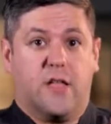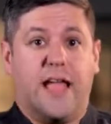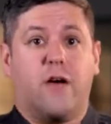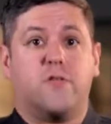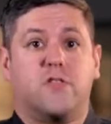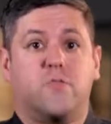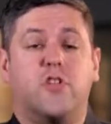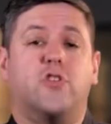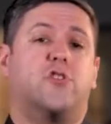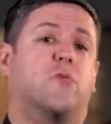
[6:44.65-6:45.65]
Now,
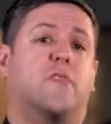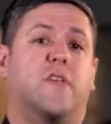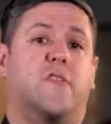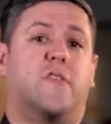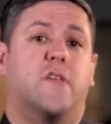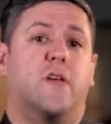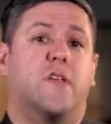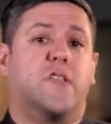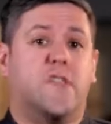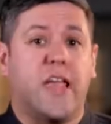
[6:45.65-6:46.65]
when you do this,
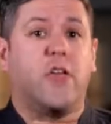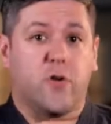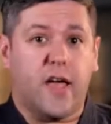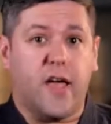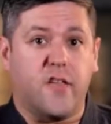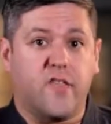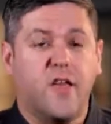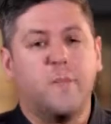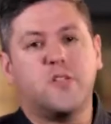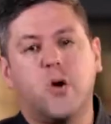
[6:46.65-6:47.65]
state your case,
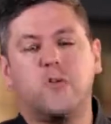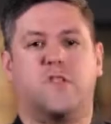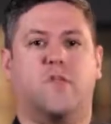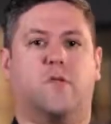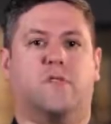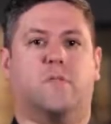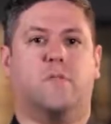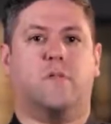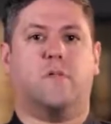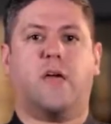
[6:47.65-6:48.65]
but don't insult them,
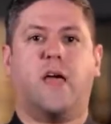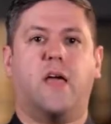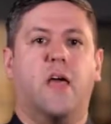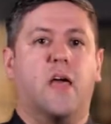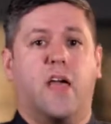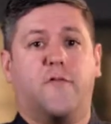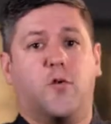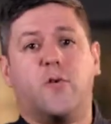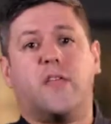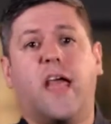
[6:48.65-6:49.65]
okay? If
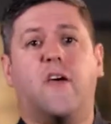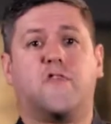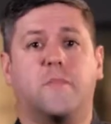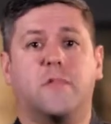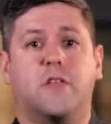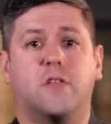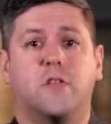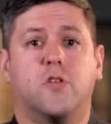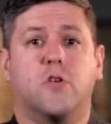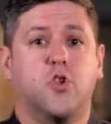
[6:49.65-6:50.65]
you really have something
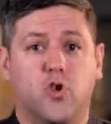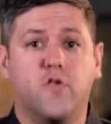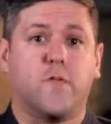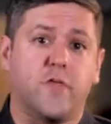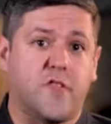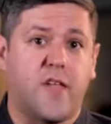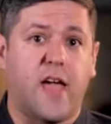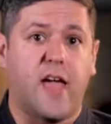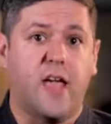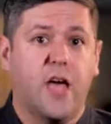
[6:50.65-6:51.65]
useful to
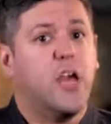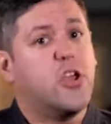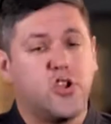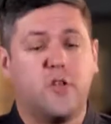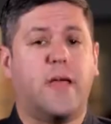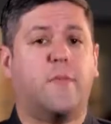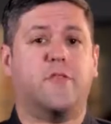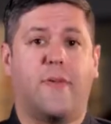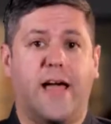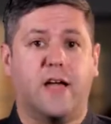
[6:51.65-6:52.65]
say, you should be able
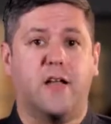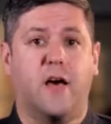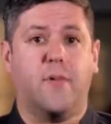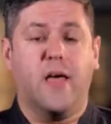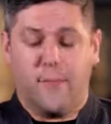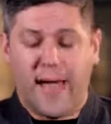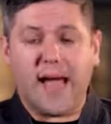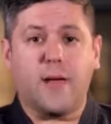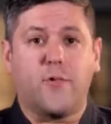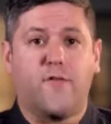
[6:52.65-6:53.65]
to back it up.
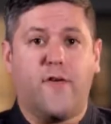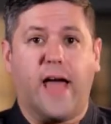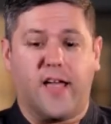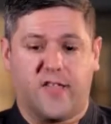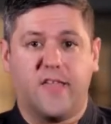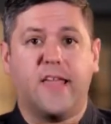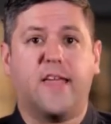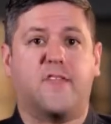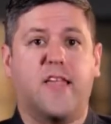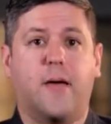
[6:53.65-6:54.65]
Back it up with facts,
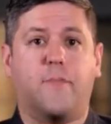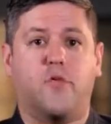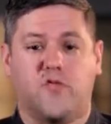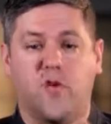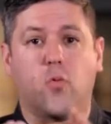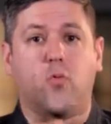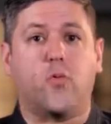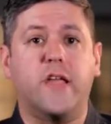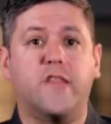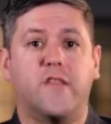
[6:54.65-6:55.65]
examples,
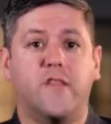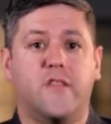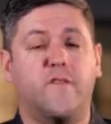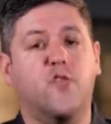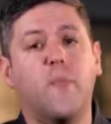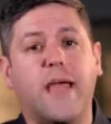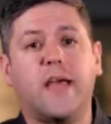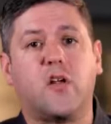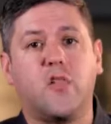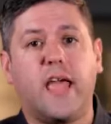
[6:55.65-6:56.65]
reasons. If you
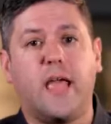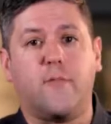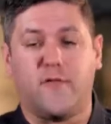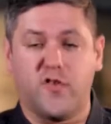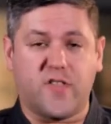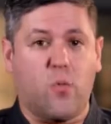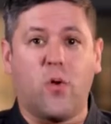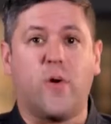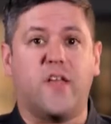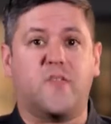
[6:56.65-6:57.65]
make a claim, or if you say
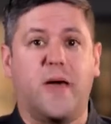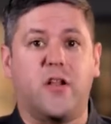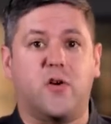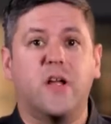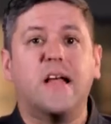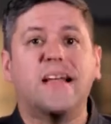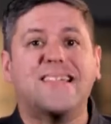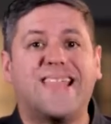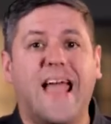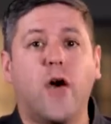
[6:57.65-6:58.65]
one way is better,
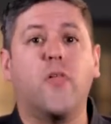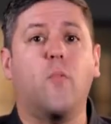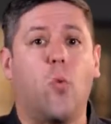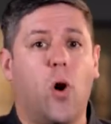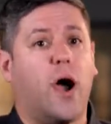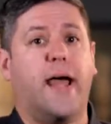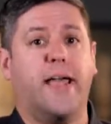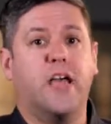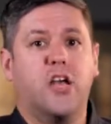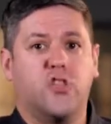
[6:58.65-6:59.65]
tell them
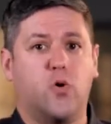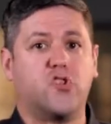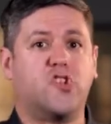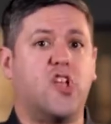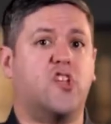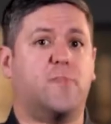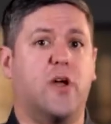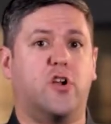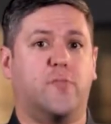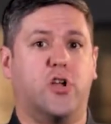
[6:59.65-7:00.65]
why. Don't just say it's
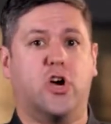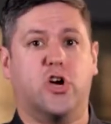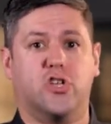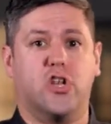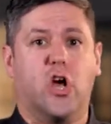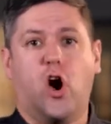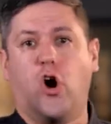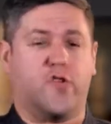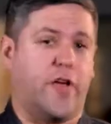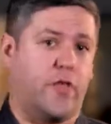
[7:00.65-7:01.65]
better because,
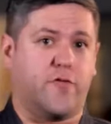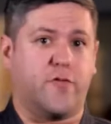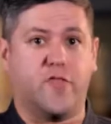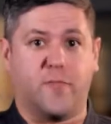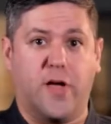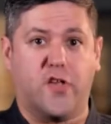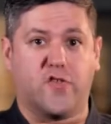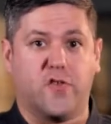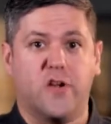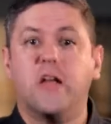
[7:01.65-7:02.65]
oh, because I from this
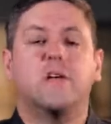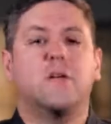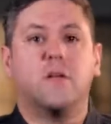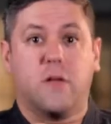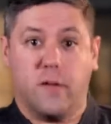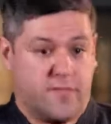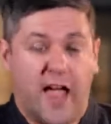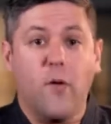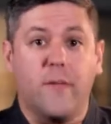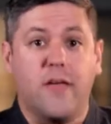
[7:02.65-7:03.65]
master.
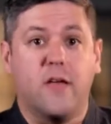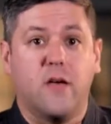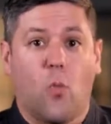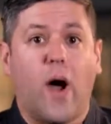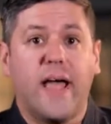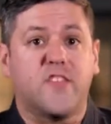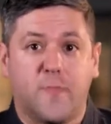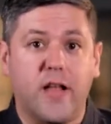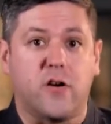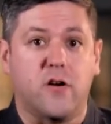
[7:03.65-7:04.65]
Tell me why it's
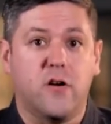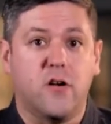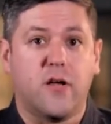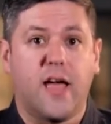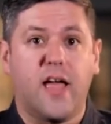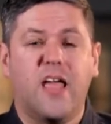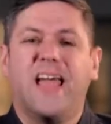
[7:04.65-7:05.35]
better, okay?